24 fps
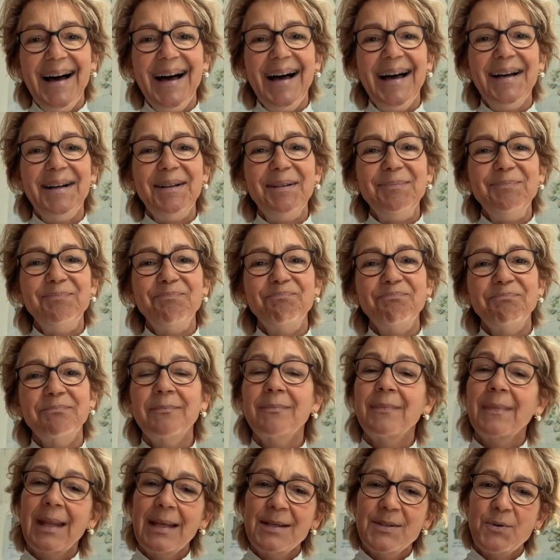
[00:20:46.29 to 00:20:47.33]
Um,
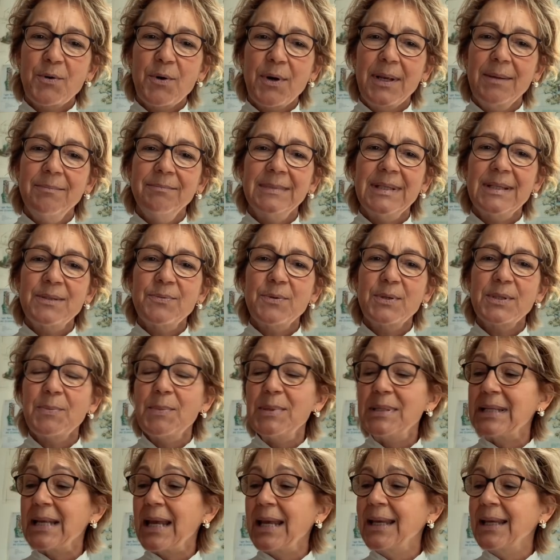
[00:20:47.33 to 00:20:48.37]
sorry, this was a
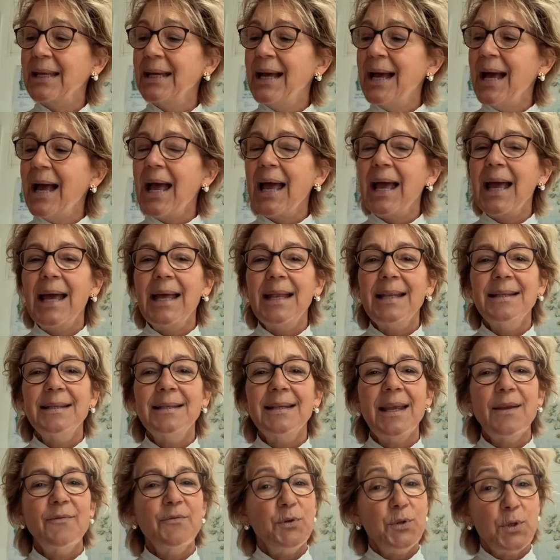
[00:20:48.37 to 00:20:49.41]
mistake.
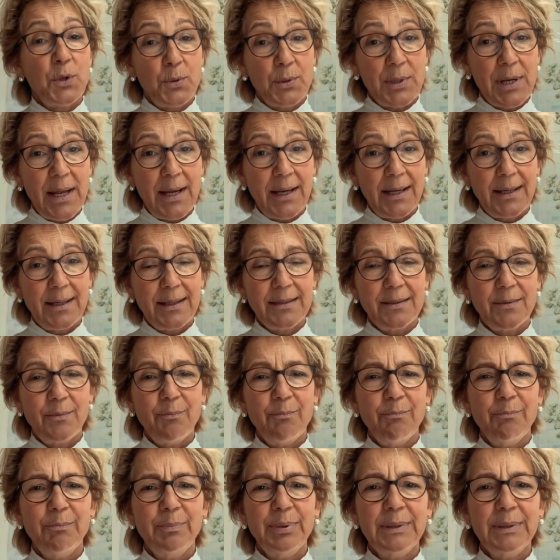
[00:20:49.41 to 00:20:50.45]
And if you don't like it,
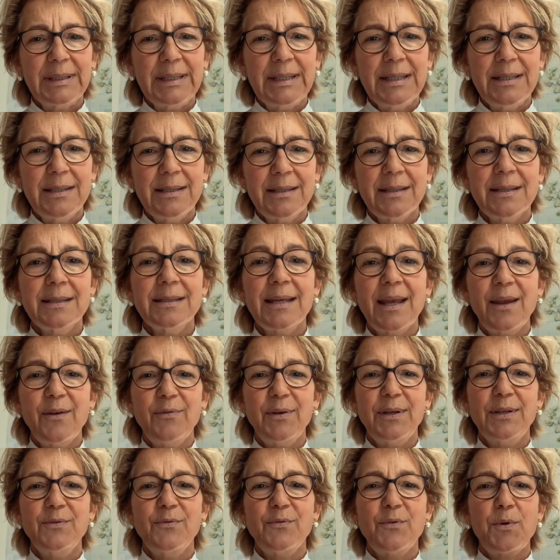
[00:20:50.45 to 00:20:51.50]
please save
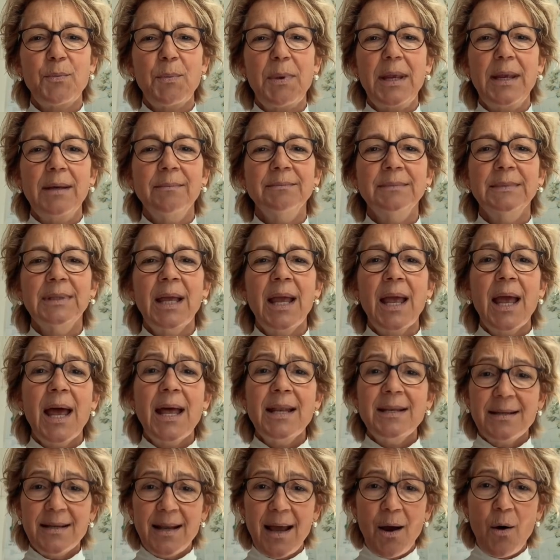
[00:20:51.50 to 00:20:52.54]
it for me.
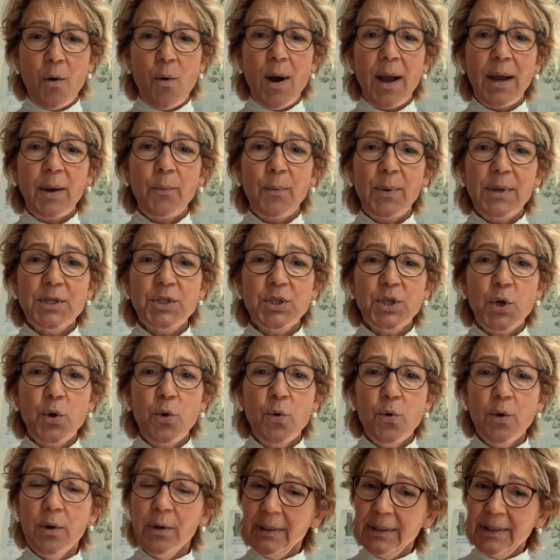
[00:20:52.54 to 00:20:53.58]
And now I wish
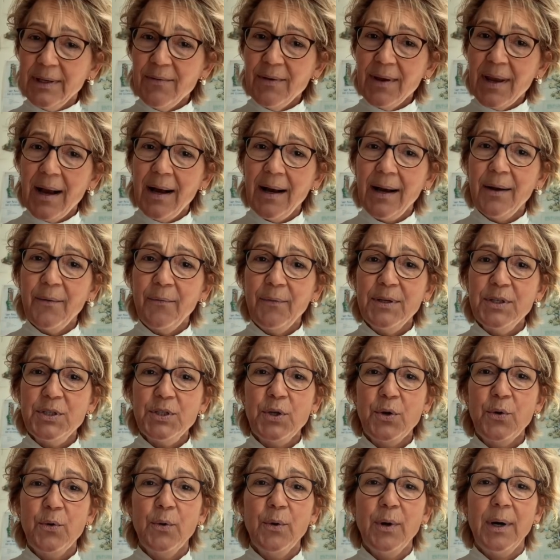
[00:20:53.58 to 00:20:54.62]
you, Livia, I wish
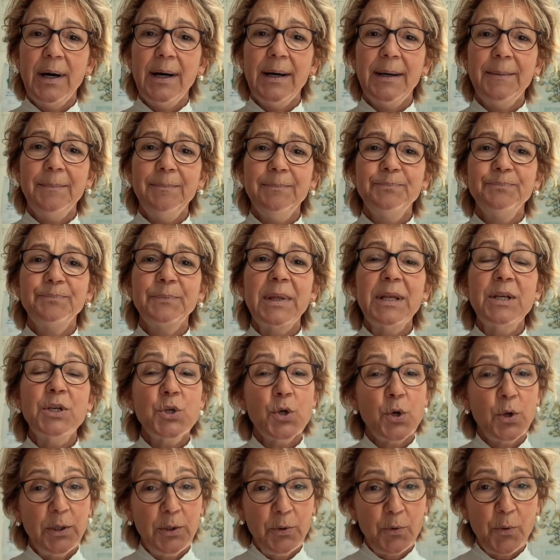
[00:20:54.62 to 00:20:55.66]
you um,
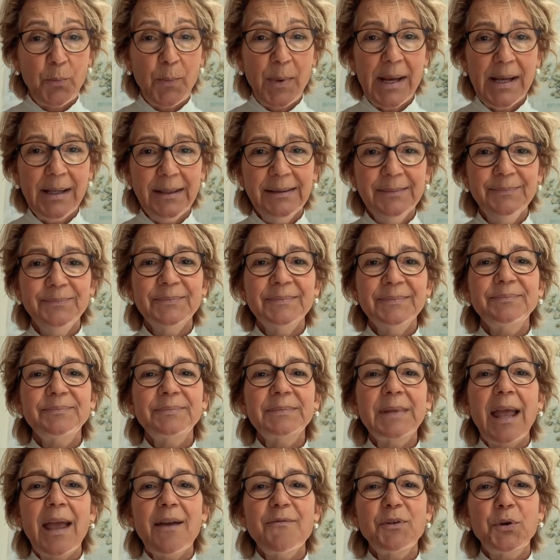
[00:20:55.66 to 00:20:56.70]
enjoy your meal
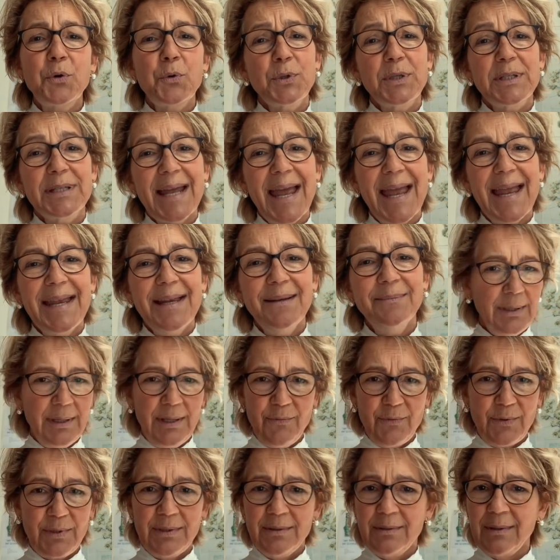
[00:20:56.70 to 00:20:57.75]
have a good day,
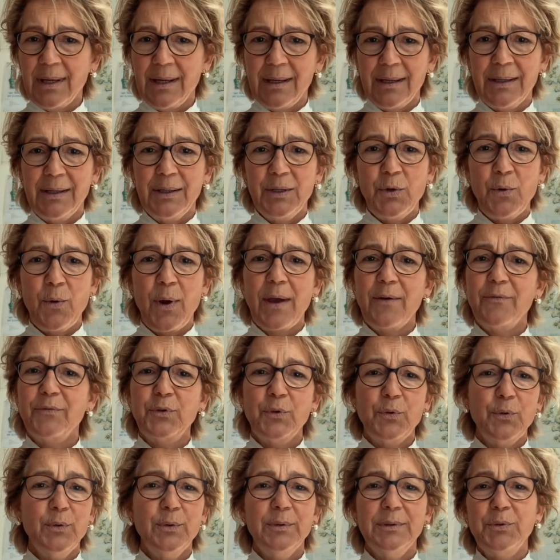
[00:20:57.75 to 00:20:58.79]
even uh, you have
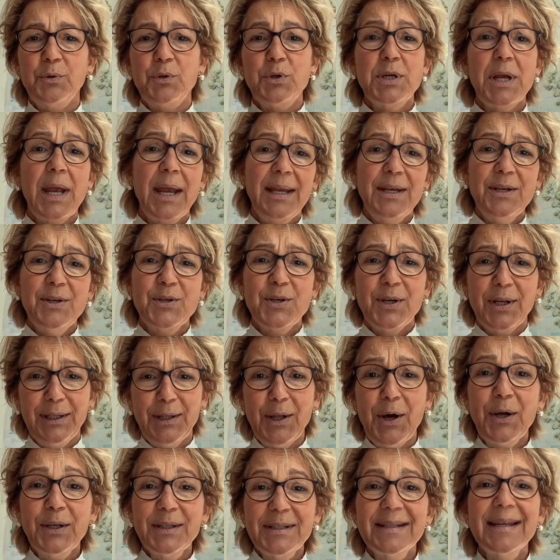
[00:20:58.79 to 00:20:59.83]
to, to change a
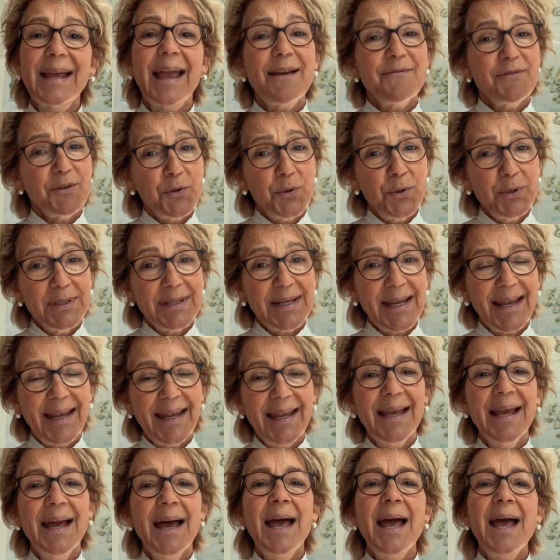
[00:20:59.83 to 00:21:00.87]
lot. Have a good
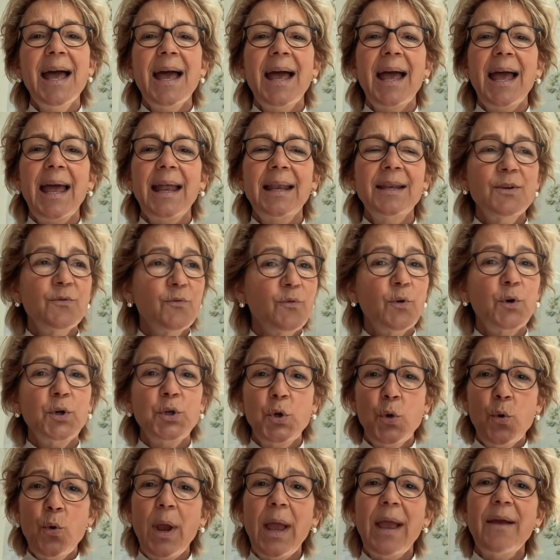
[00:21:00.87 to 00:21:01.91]
day. And for
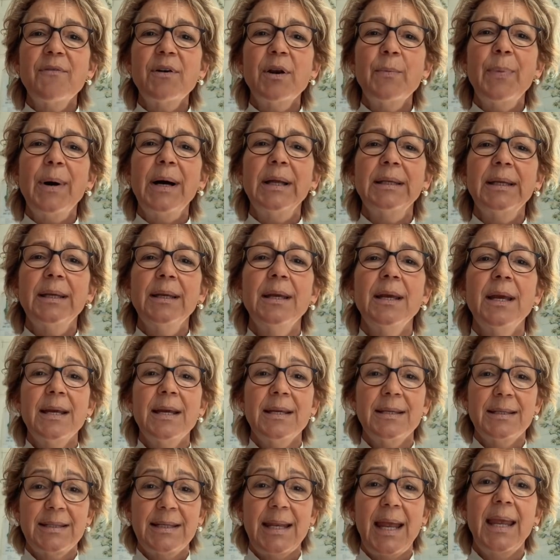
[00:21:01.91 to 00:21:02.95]
you, everybody,
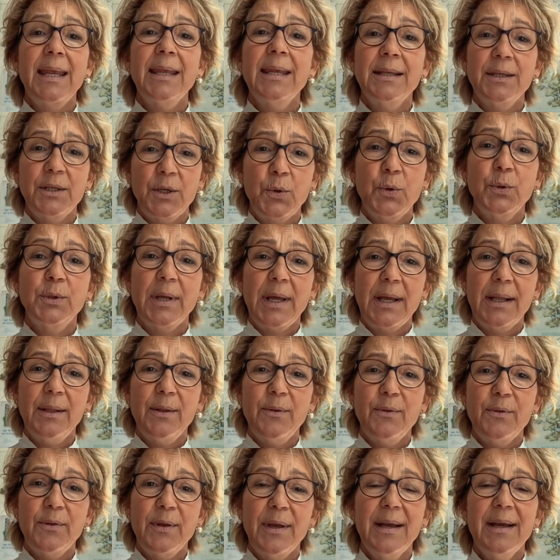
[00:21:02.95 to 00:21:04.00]
stay in a good
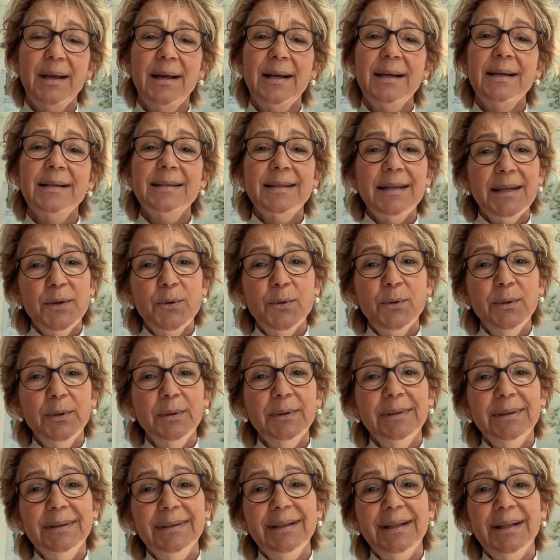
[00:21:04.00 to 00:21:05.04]
health. See
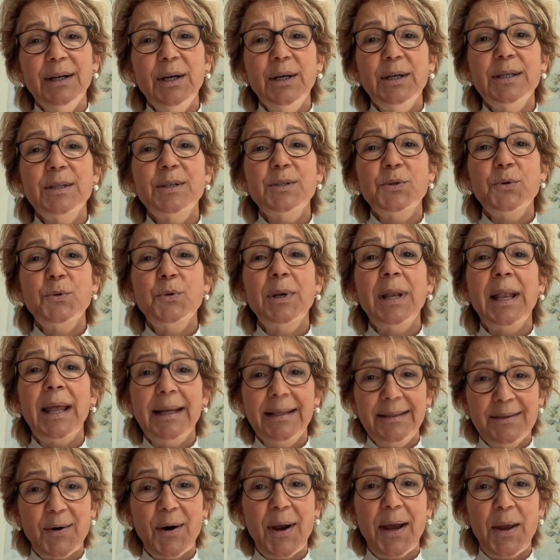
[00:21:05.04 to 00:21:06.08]
you soon
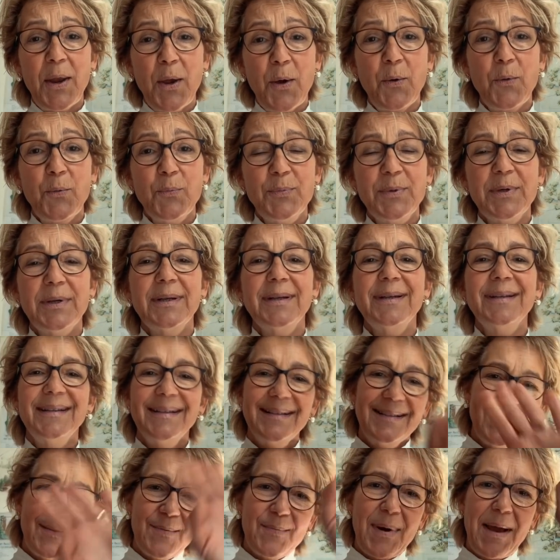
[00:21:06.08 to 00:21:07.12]
later, I hope.
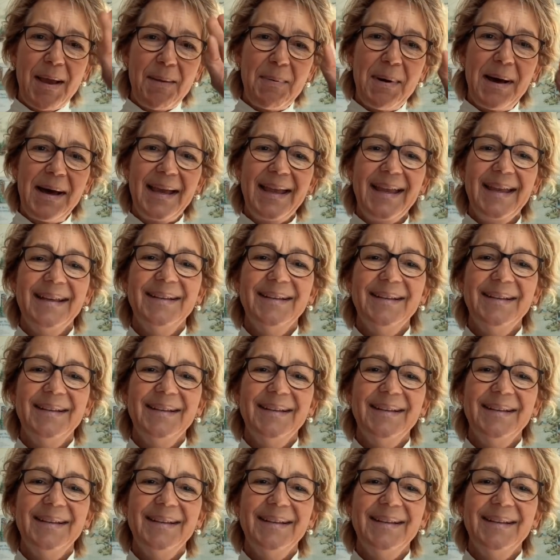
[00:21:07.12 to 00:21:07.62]
Bye bye.